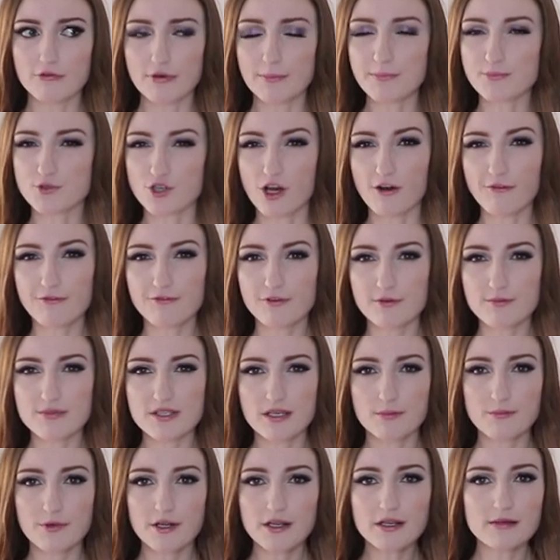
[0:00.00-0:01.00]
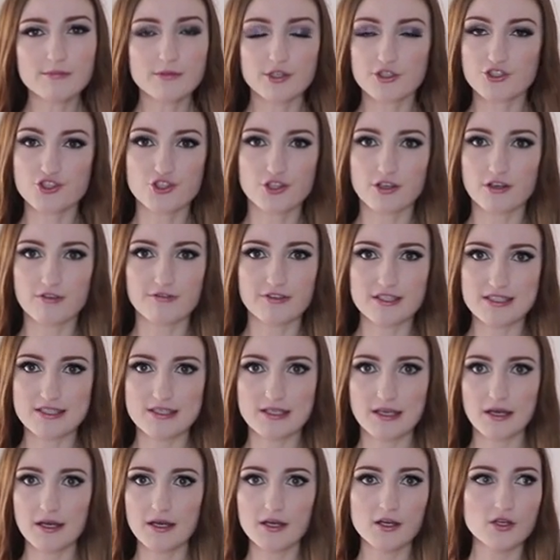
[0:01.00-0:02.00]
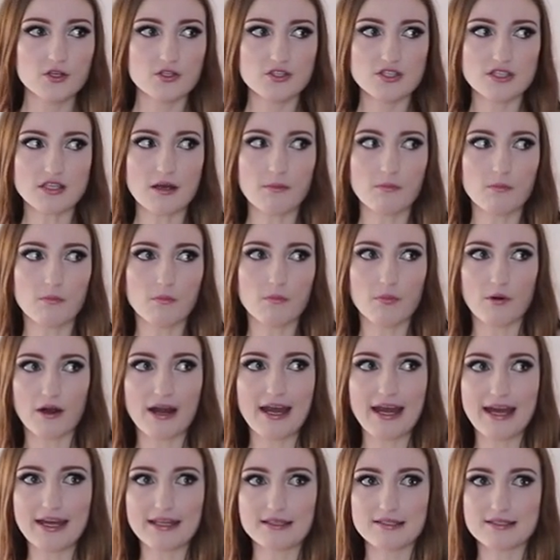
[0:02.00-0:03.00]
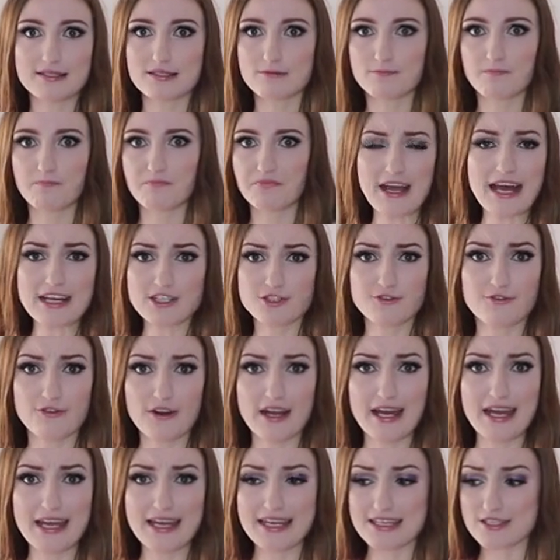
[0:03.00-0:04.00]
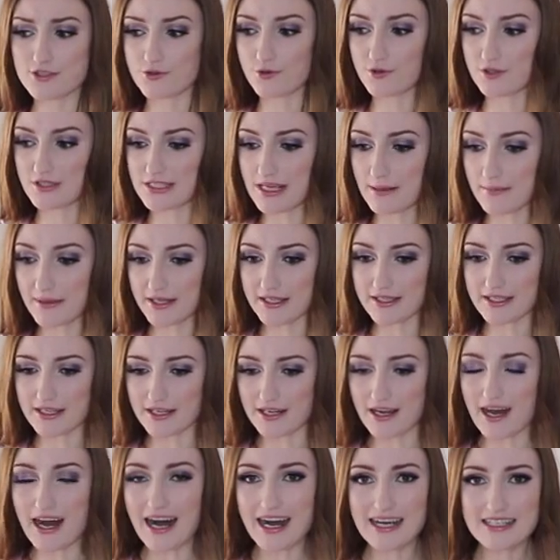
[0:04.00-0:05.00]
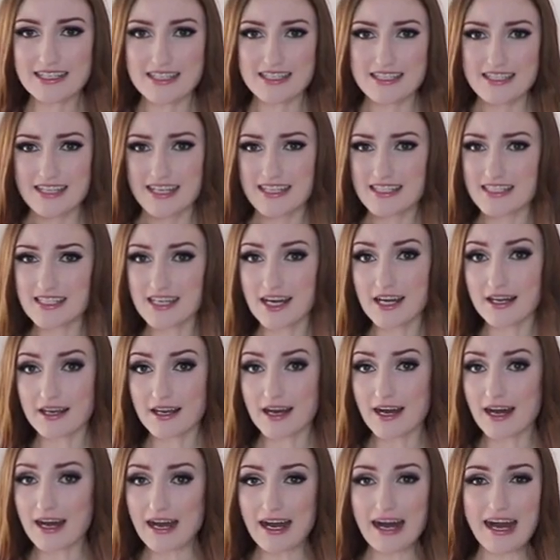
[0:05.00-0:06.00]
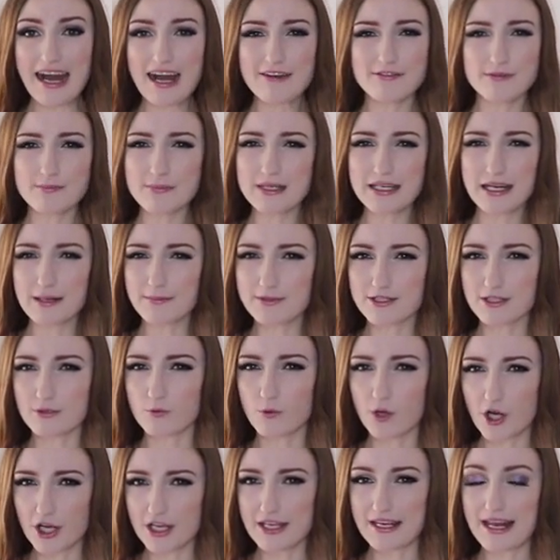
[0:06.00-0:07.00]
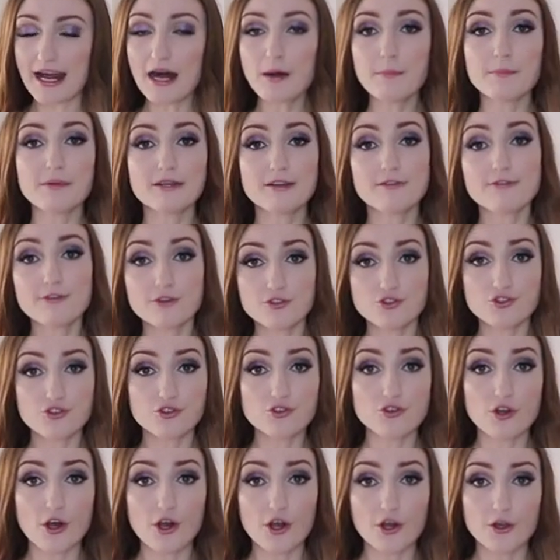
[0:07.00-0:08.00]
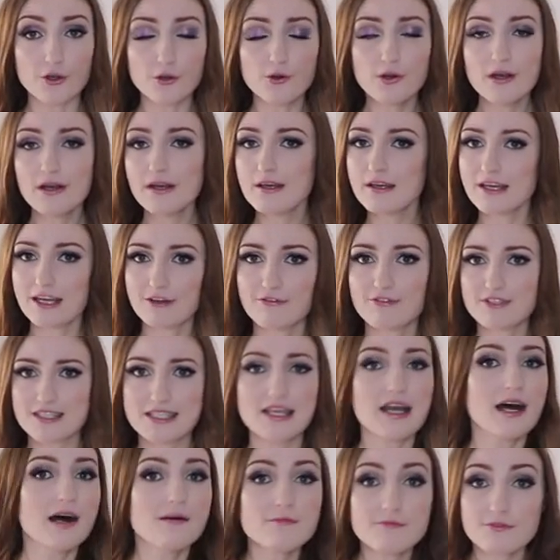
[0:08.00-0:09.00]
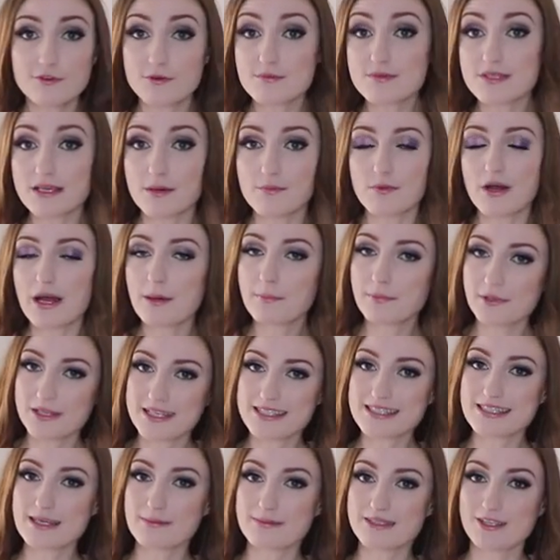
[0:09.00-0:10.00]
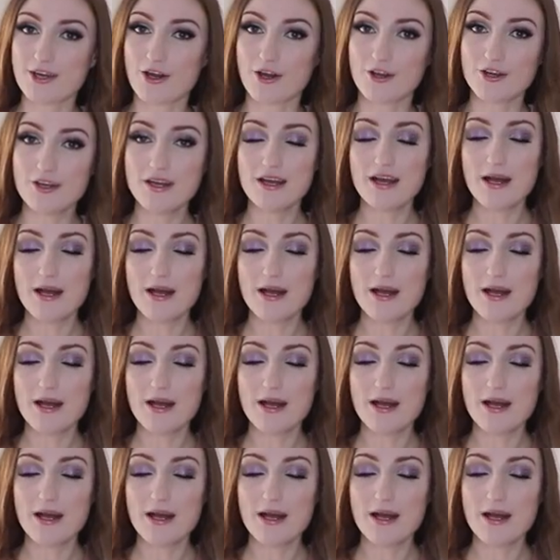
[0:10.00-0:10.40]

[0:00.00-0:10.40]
ripped off from somewhere. I'm not sure if it's some brand's catchphrase or something that an artist has done. I, I, haven't been able to work it out, but if you do know, if it's come from somewhere, please let me know.